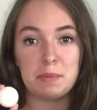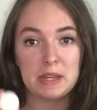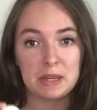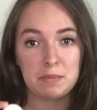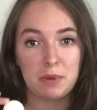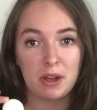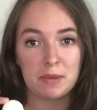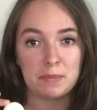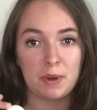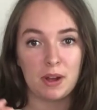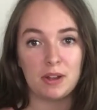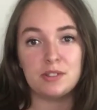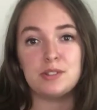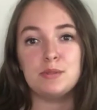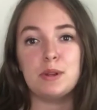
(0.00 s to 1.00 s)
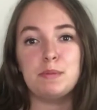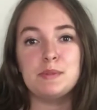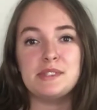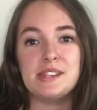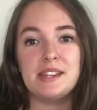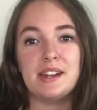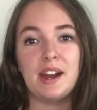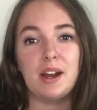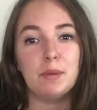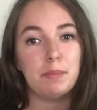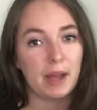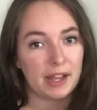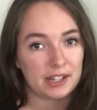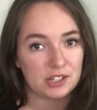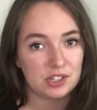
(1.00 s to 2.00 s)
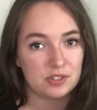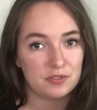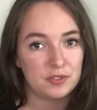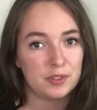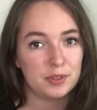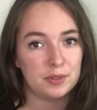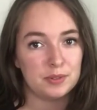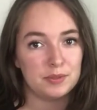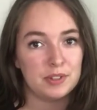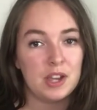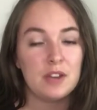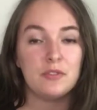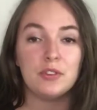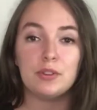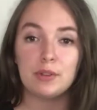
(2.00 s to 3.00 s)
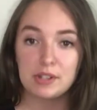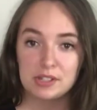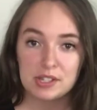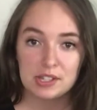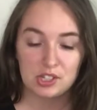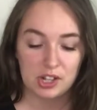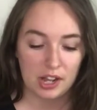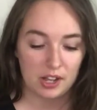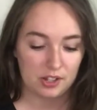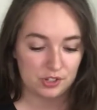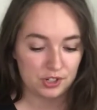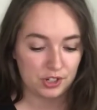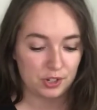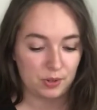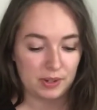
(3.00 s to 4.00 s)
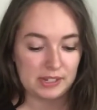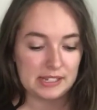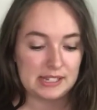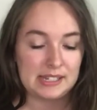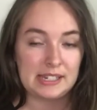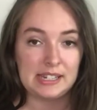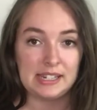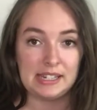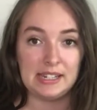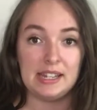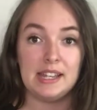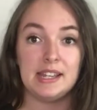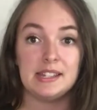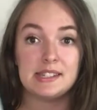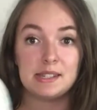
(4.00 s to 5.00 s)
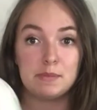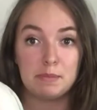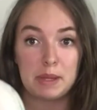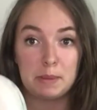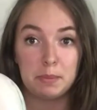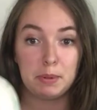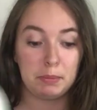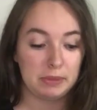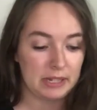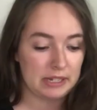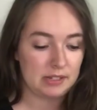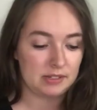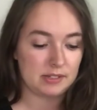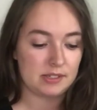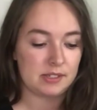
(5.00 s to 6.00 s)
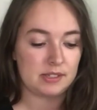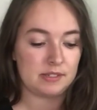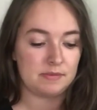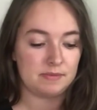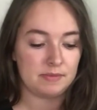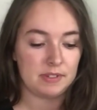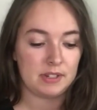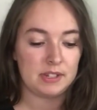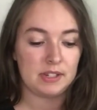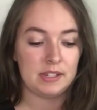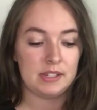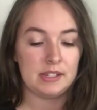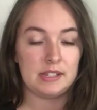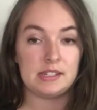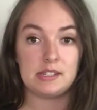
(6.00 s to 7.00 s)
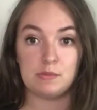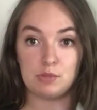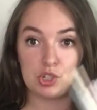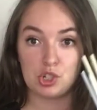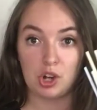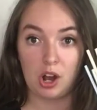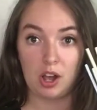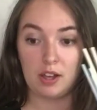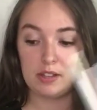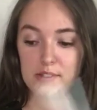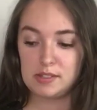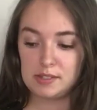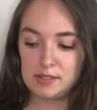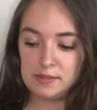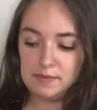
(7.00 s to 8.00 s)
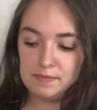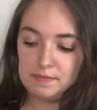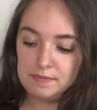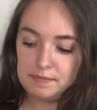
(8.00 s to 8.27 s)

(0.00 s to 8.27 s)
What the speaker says: ping pong ball to represent our package of food. For the rest of the challenge, you're going to need some paper plates, some straws,